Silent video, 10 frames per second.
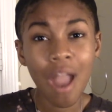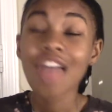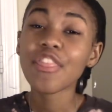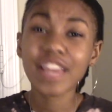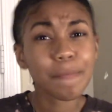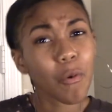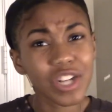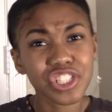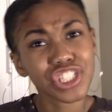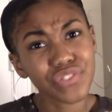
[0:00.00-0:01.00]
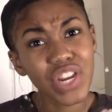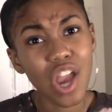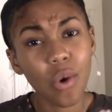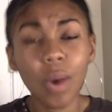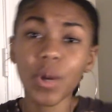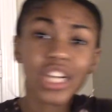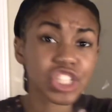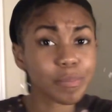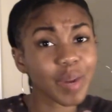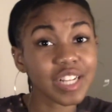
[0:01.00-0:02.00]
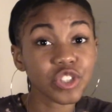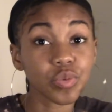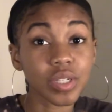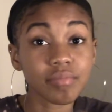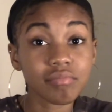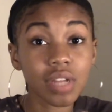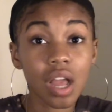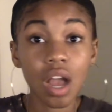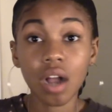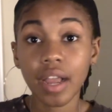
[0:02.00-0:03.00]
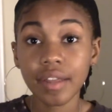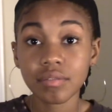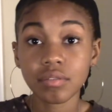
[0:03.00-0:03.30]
then keep on watching this video and we're gonna jump right into it. Okay?